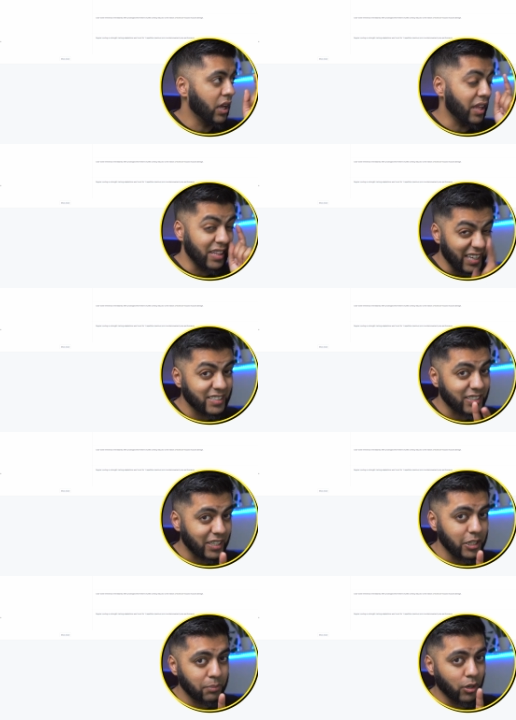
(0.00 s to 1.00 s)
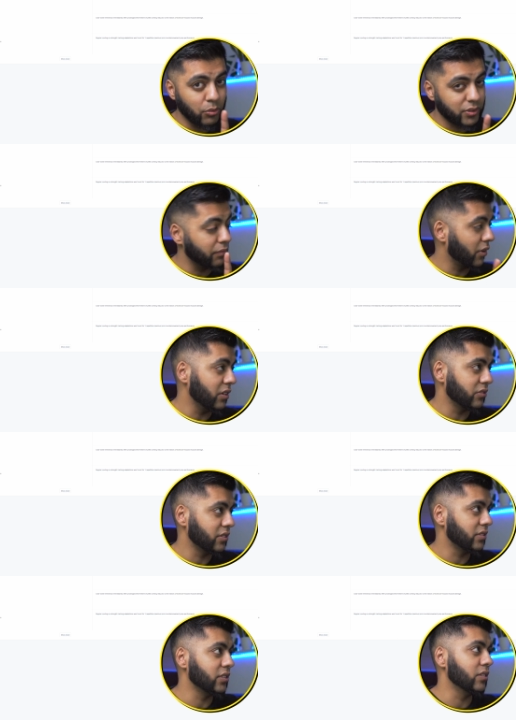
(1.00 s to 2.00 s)
And here's the key part, which I'm very
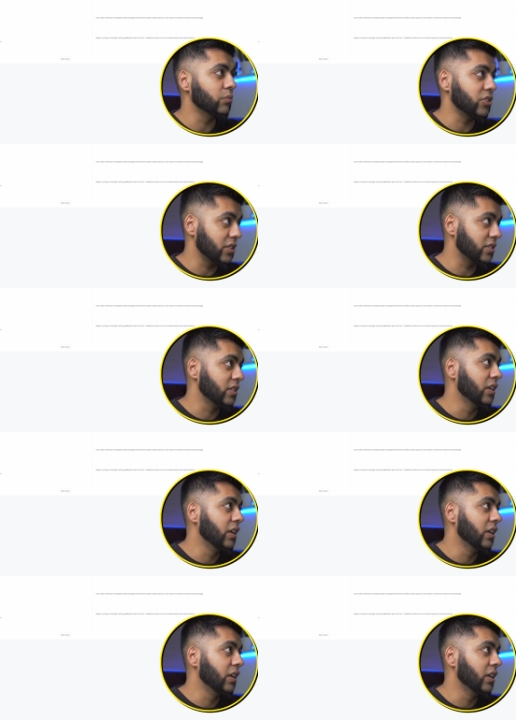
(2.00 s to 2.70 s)
interested in, which is